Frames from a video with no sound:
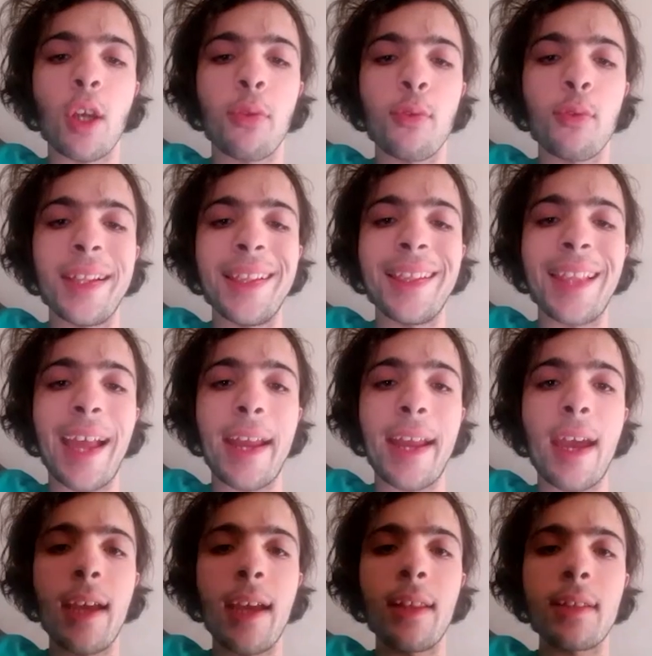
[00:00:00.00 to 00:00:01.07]
through the
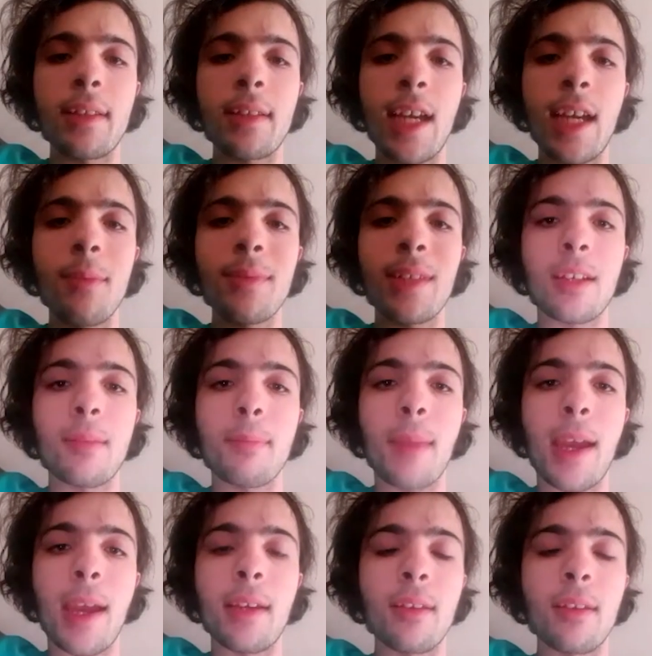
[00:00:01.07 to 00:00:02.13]
ladder and the teams that can
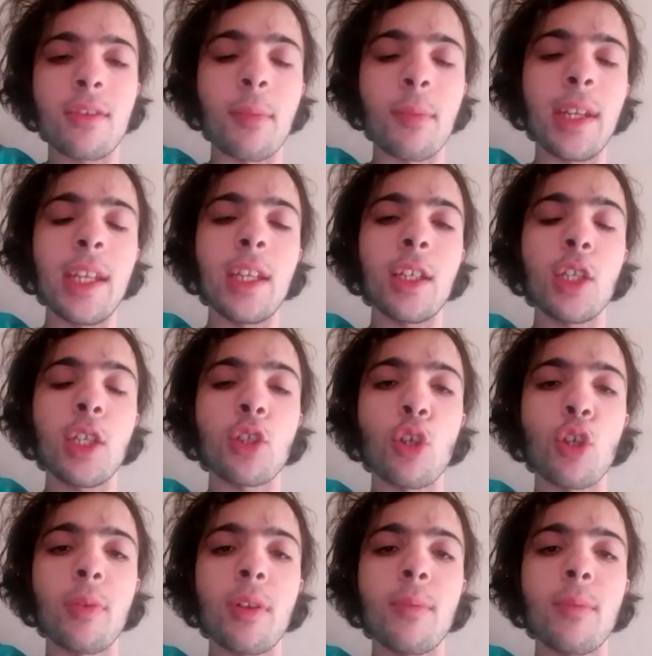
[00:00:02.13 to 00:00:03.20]
make it. So I'm going to
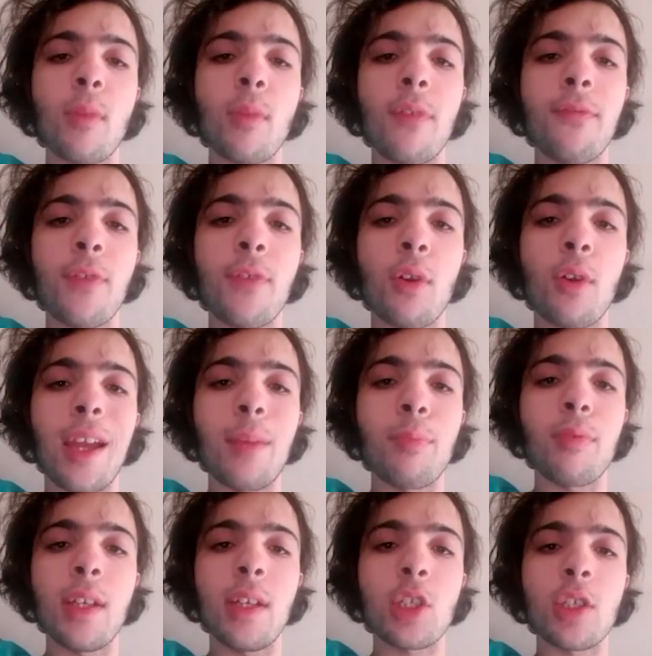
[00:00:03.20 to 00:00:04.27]
interpret my final 8
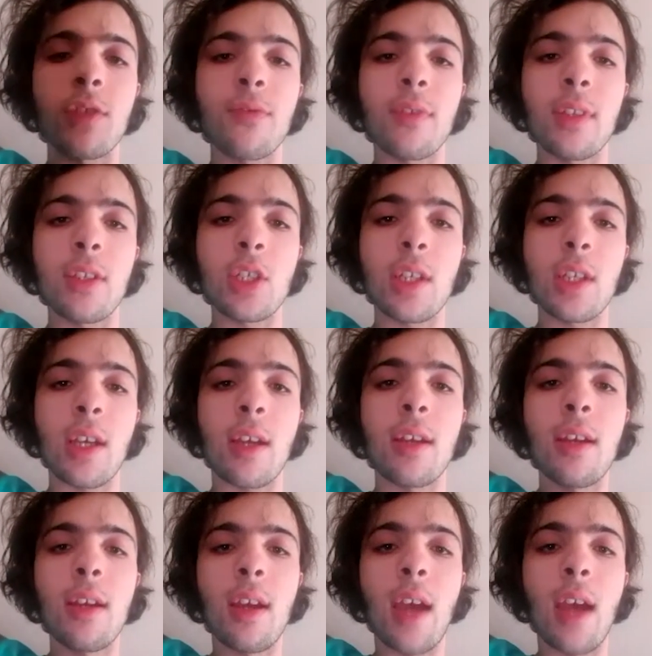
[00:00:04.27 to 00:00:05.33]
predictions for this year.
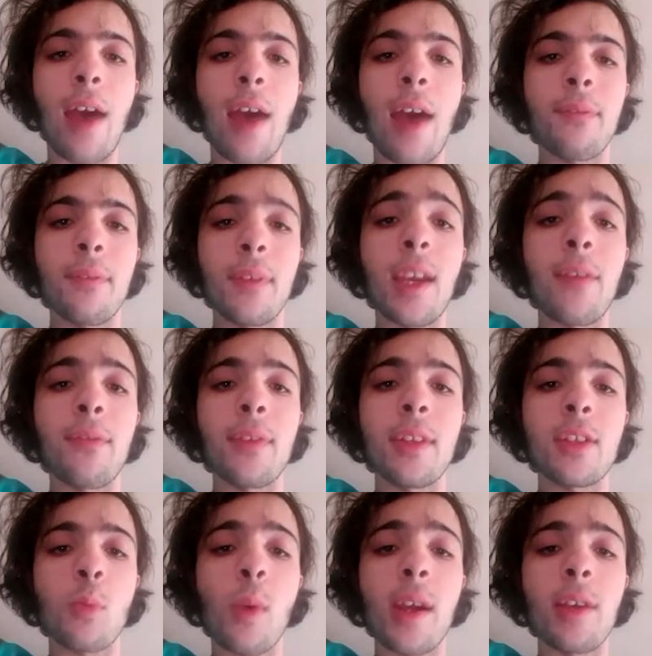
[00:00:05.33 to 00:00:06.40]
For
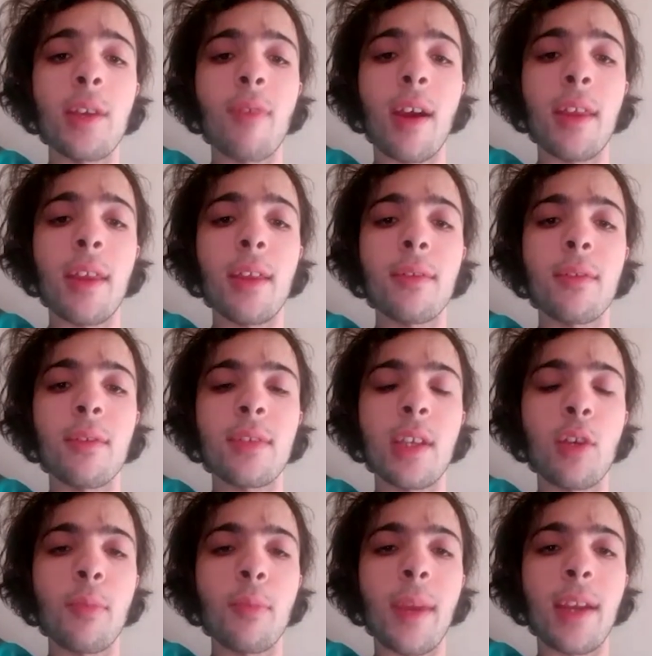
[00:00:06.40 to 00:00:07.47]
this week, rather, and see
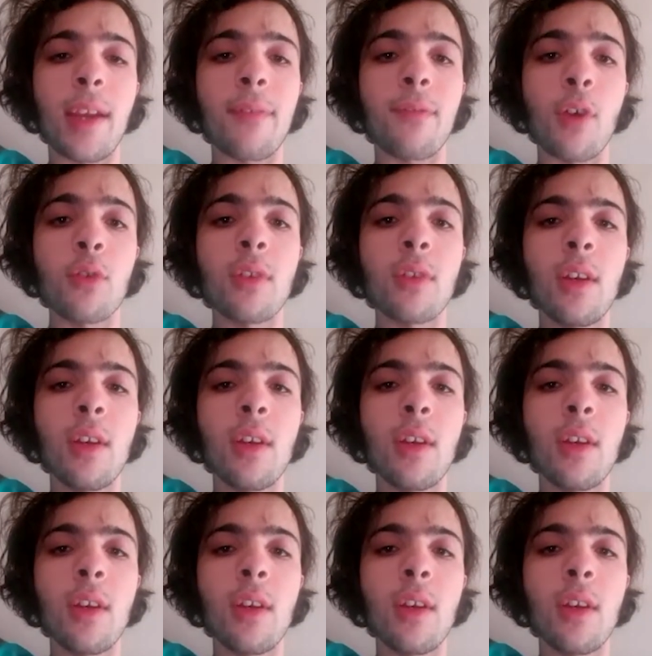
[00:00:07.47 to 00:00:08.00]
who make finals.